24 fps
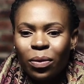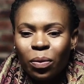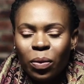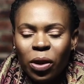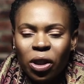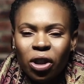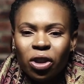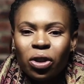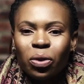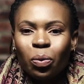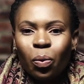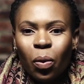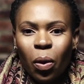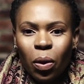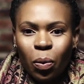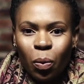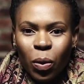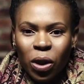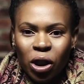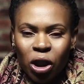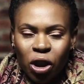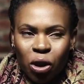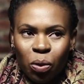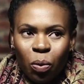which
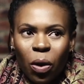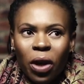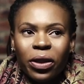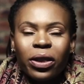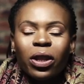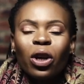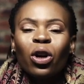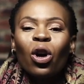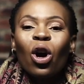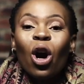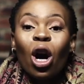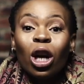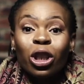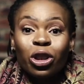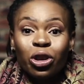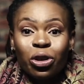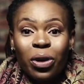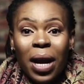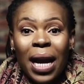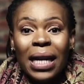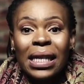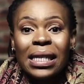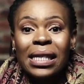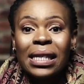is what the
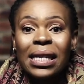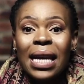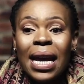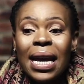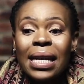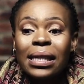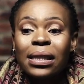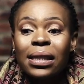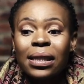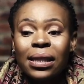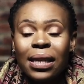contract says.